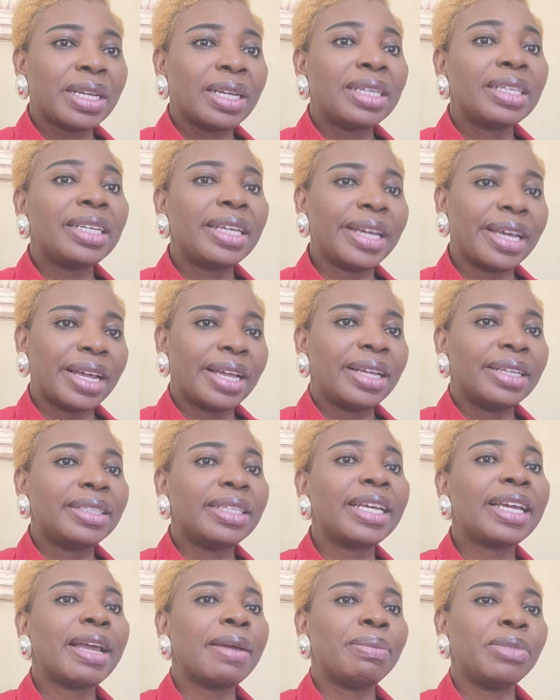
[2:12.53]
Yeah,
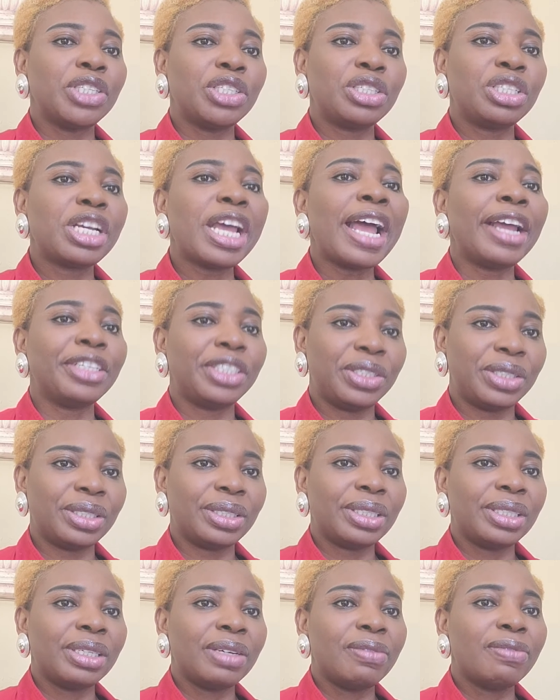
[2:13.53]
they can be charged
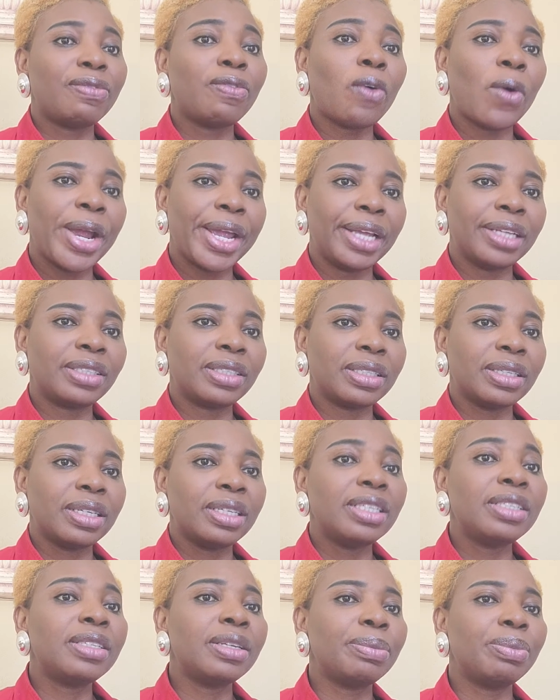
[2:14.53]
for it.
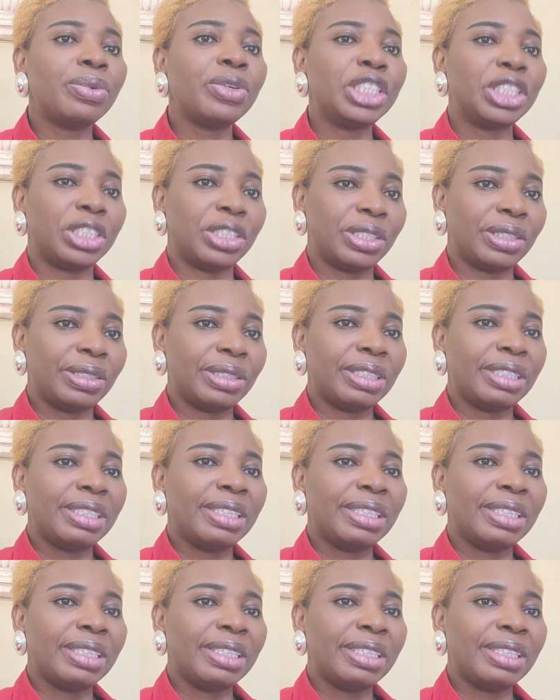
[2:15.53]
Is it breached?